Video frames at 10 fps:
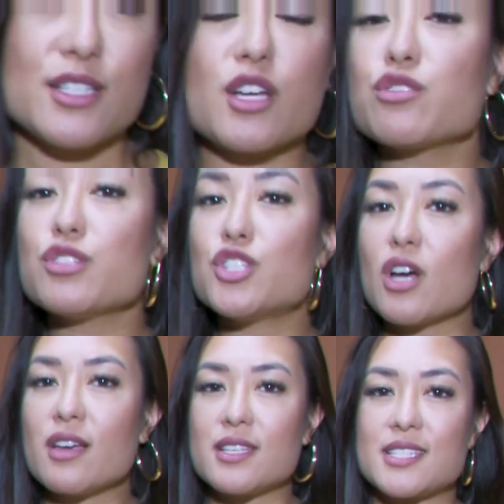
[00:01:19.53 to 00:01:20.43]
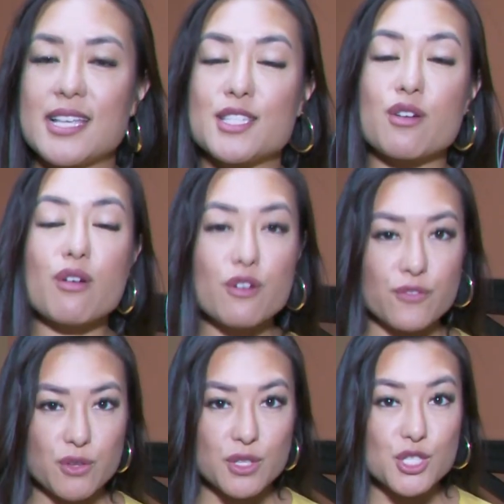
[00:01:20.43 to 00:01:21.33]
Dr. Ajayi says there are a
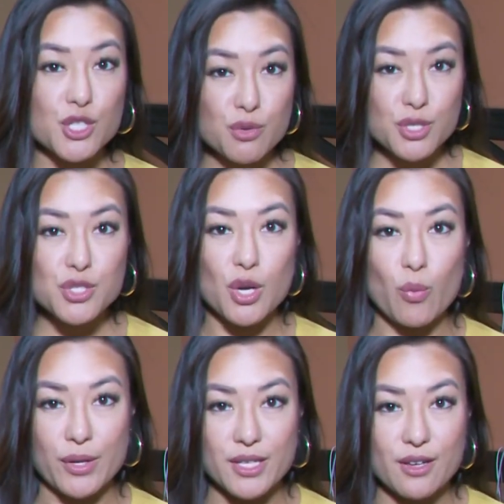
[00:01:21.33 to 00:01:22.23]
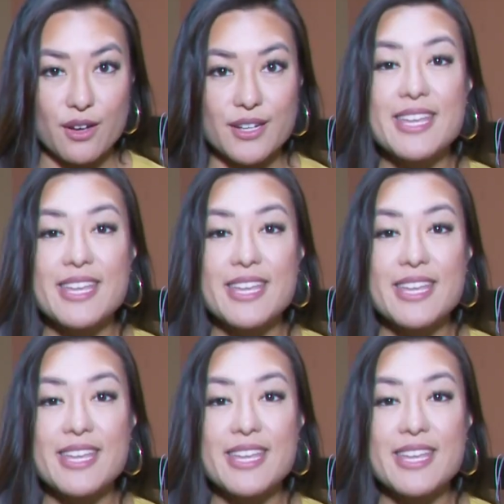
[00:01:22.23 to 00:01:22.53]
few things you can start working on